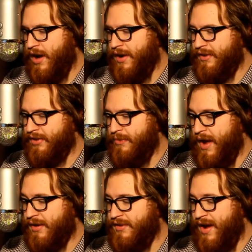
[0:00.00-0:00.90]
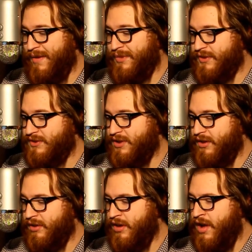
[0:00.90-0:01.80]
I smack dab in the
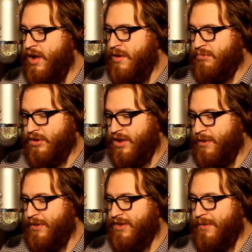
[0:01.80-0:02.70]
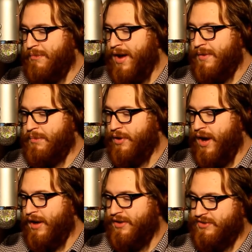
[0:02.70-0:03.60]
center, proclaiming that my
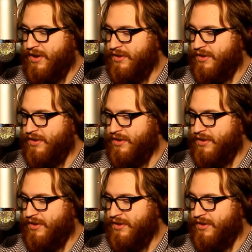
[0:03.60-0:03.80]
pride has